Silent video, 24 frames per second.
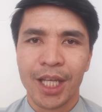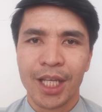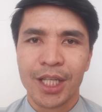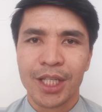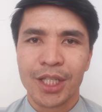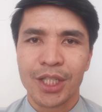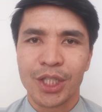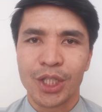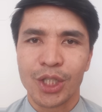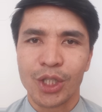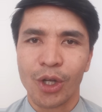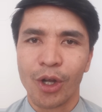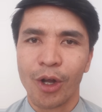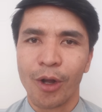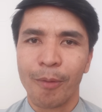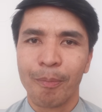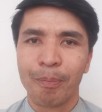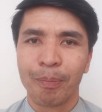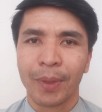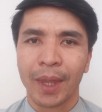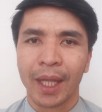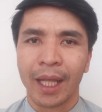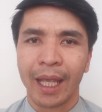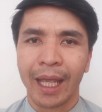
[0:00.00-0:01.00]

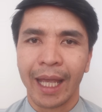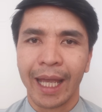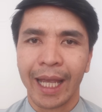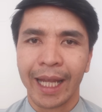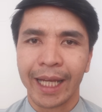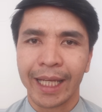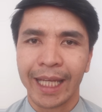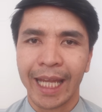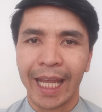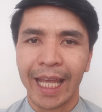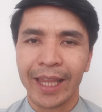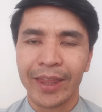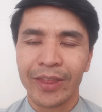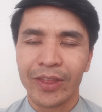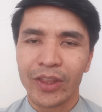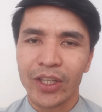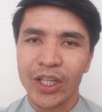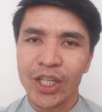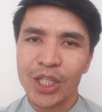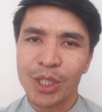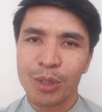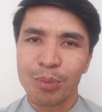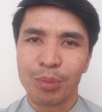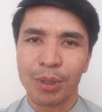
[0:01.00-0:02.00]
So again,
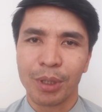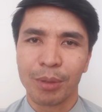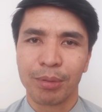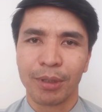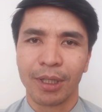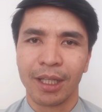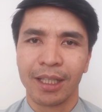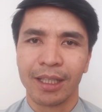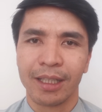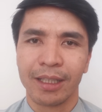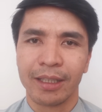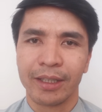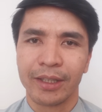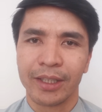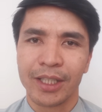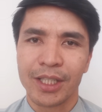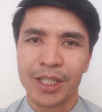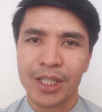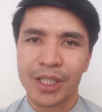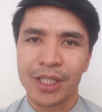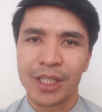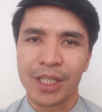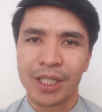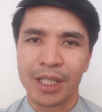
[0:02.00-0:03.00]
these people,
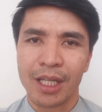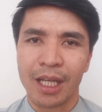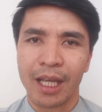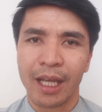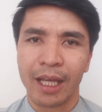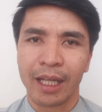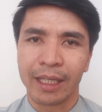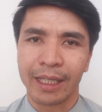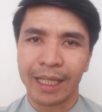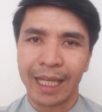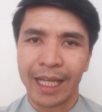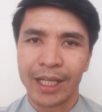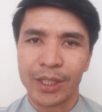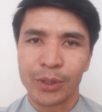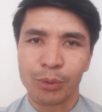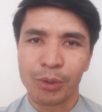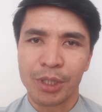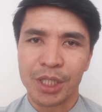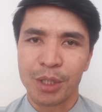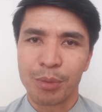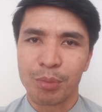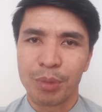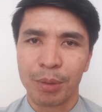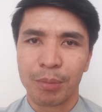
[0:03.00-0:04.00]
these
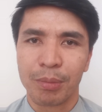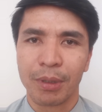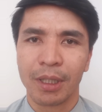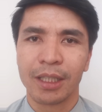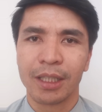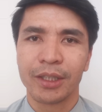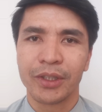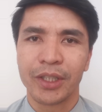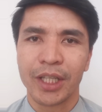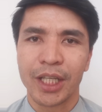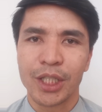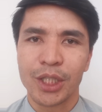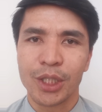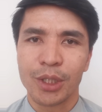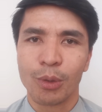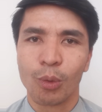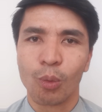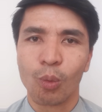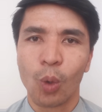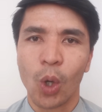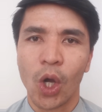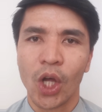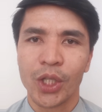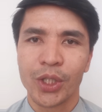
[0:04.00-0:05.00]
countries' people, they
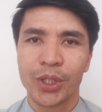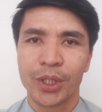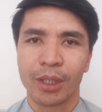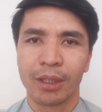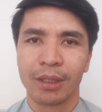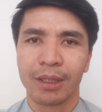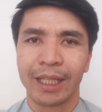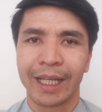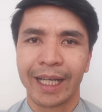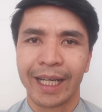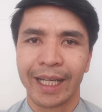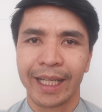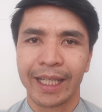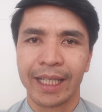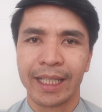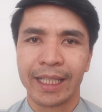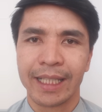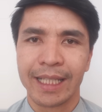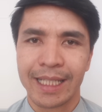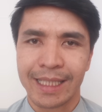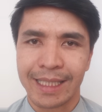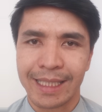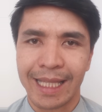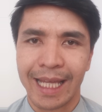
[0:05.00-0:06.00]
want to learn
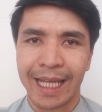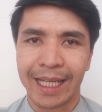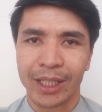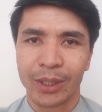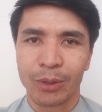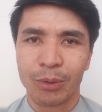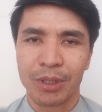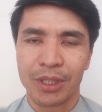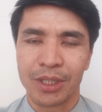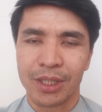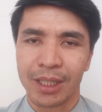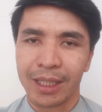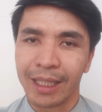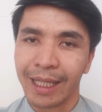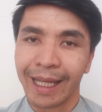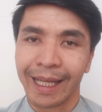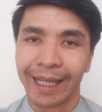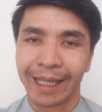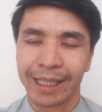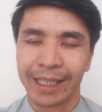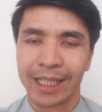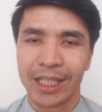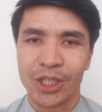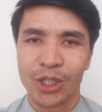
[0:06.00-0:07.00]
this language,
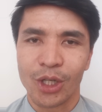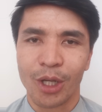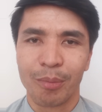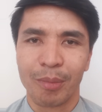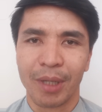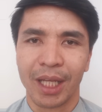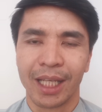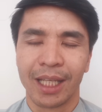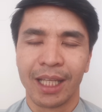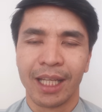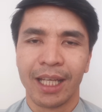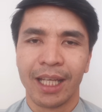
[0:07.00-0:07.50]
English, I mean.